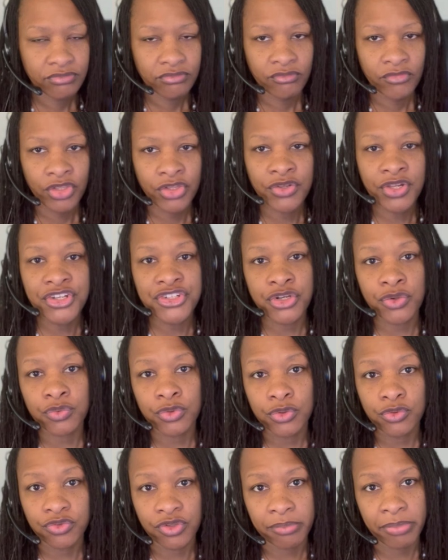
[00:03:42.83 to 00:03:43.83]
need your
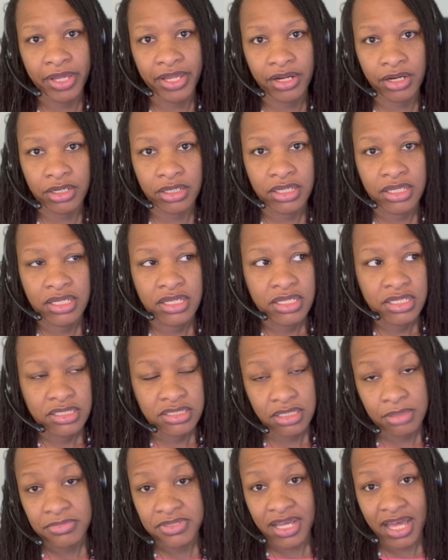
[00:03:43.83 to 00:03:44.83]
roof repaired.
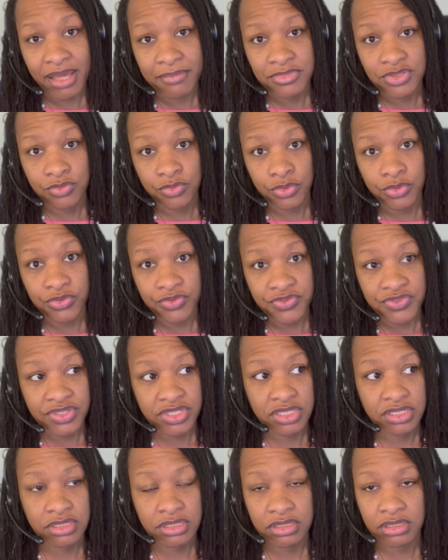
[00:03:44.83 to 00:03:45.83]
Sometimes
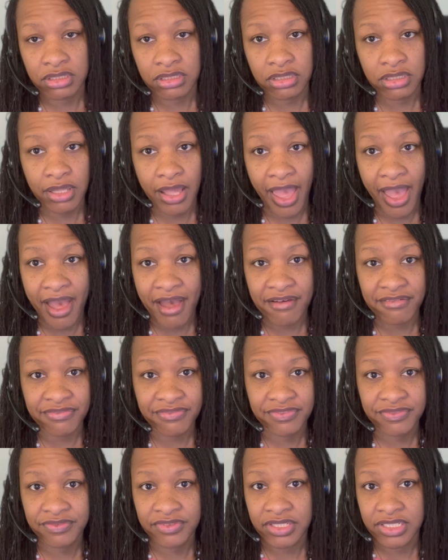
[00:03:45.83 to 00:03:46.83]
roofs
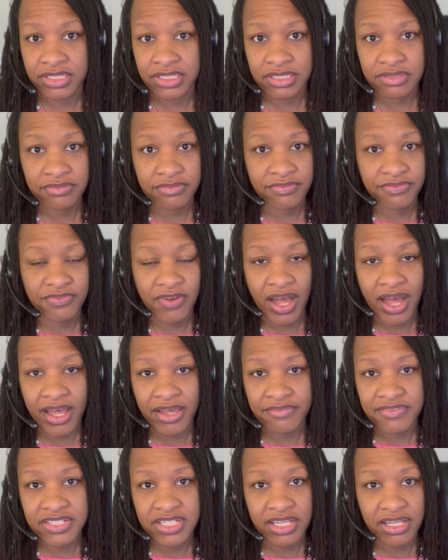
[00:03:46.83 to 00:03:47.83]
have a
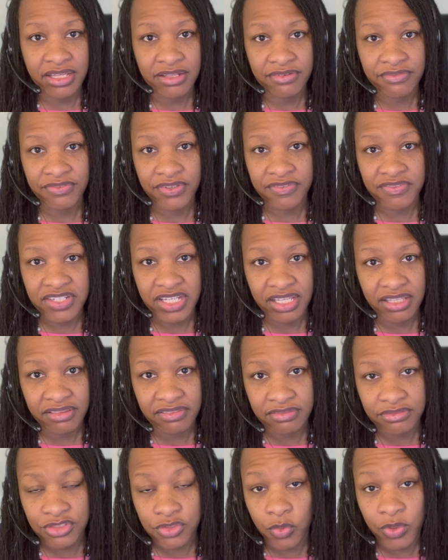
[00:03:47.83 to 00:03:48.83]
$5, $10, $15,
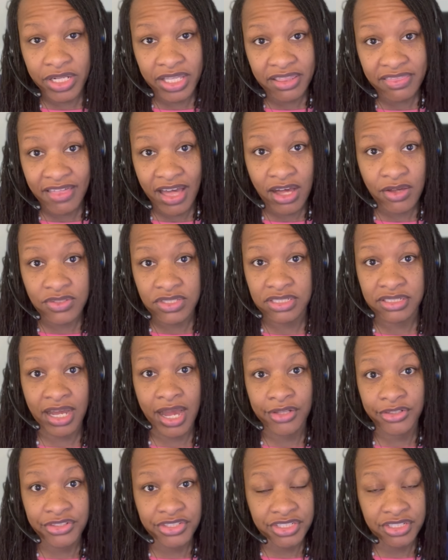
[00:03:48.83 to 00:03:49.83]
$20,000
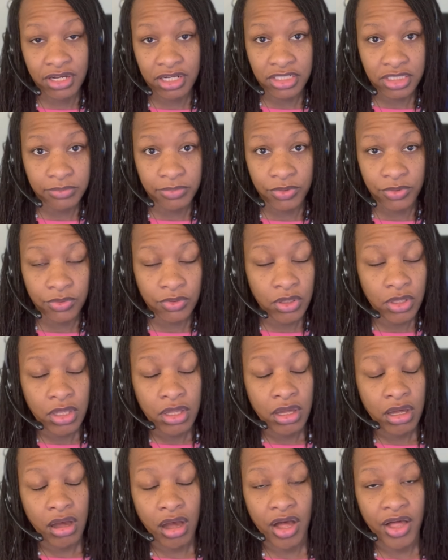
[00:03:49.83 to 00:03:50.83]
deductible
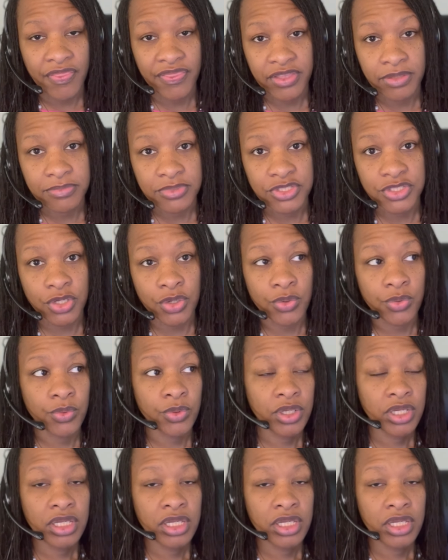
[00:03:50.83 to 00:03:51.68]
on them. So